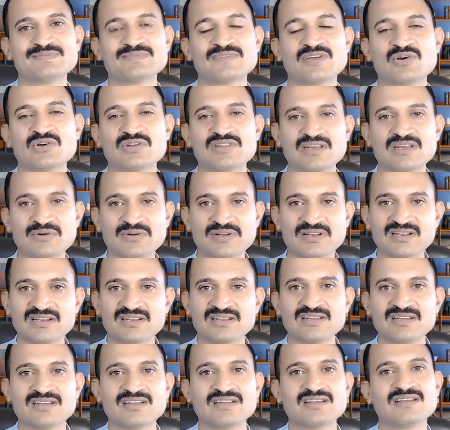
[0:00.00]
or they will
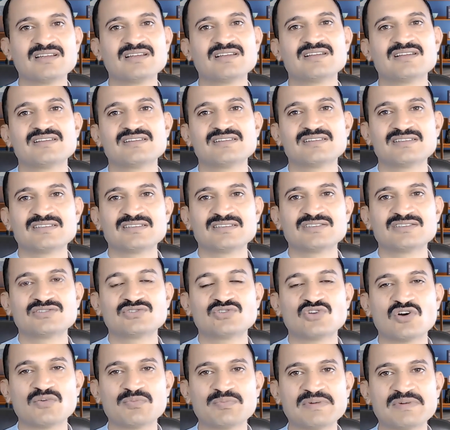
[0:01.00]

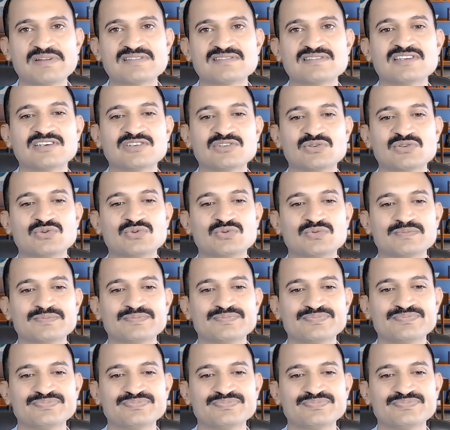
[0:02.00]
stop listening to you.